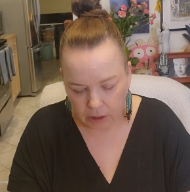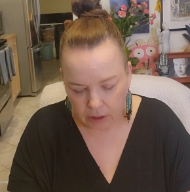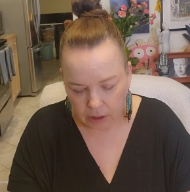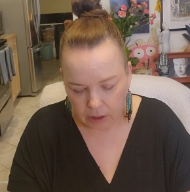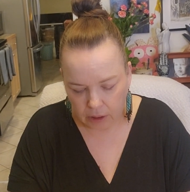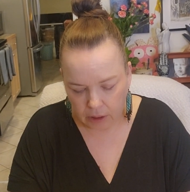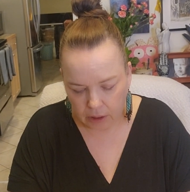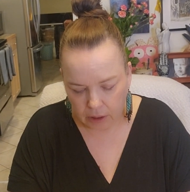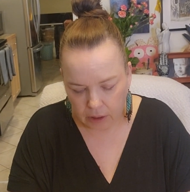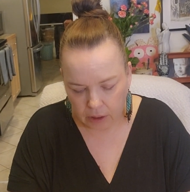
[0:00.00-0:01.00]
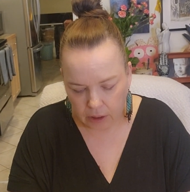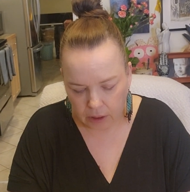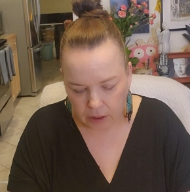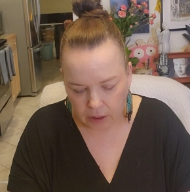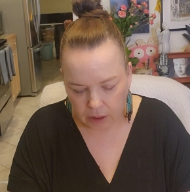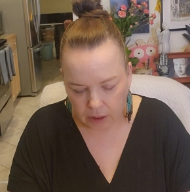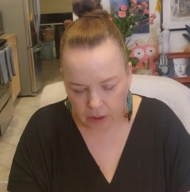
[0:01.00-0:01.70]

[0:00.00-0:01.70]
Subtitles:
No one is speaking in this clip.